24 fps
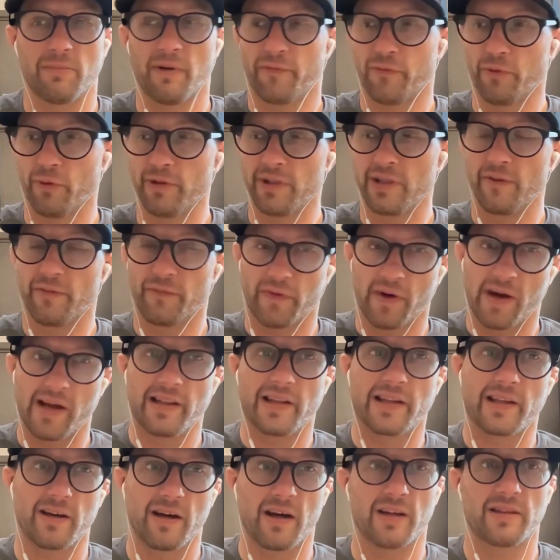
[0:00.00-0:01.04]
you finally
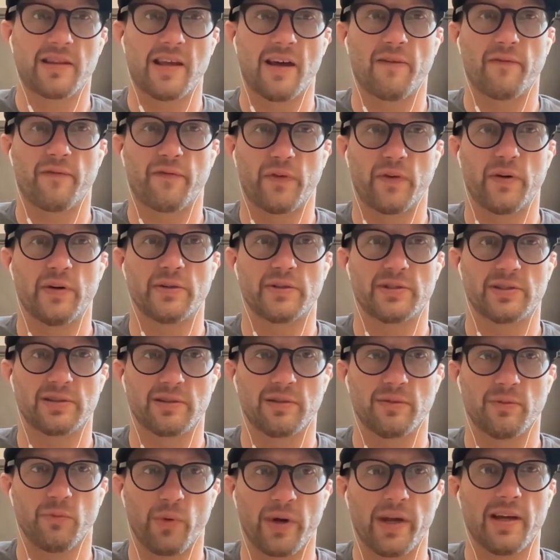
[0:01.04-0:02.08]
got that first
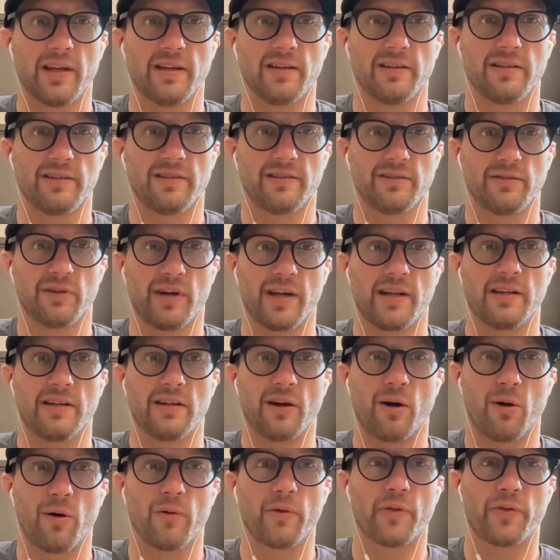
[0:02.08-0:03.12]
win, right? And
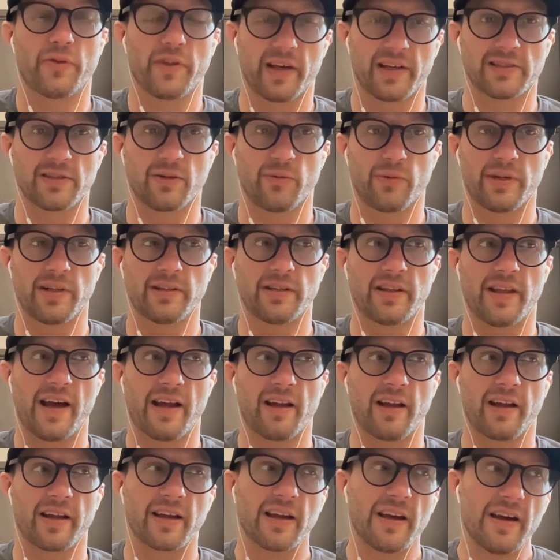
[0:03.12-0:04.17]
all the things that went into that.
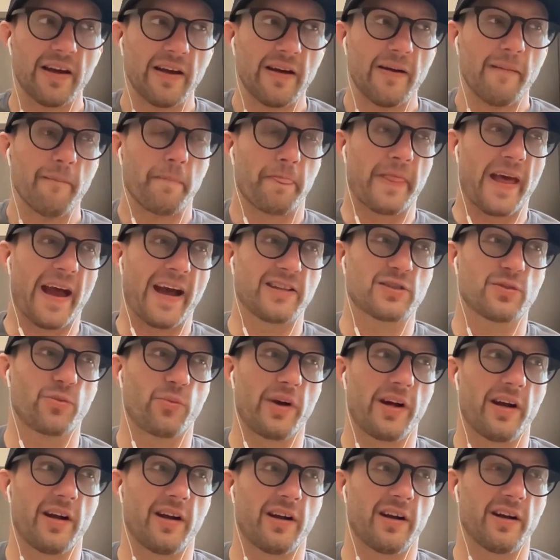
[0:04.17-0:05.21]
Like, that's
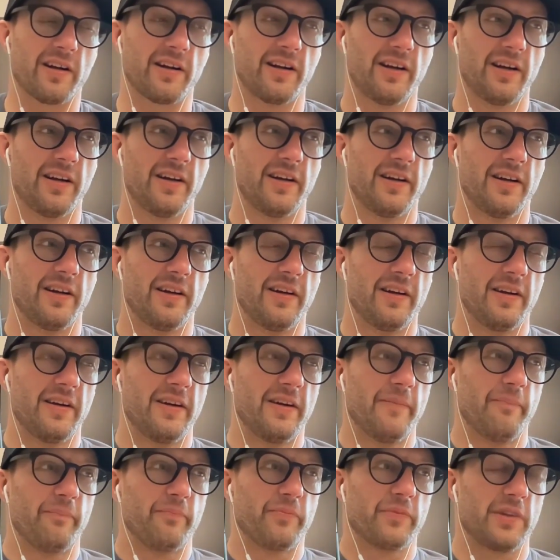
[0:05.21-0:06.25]
where
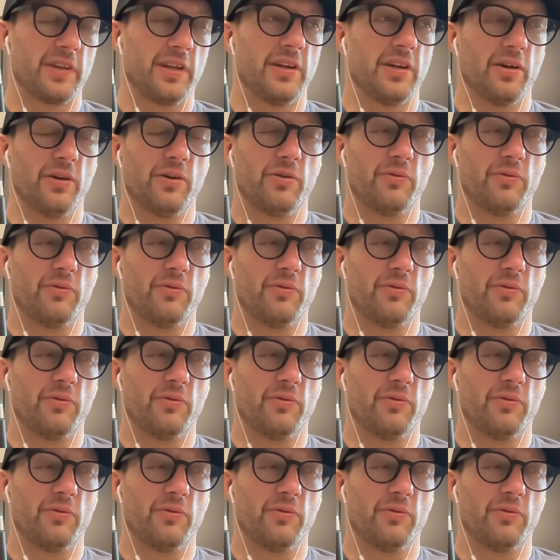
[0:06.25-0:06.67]
winners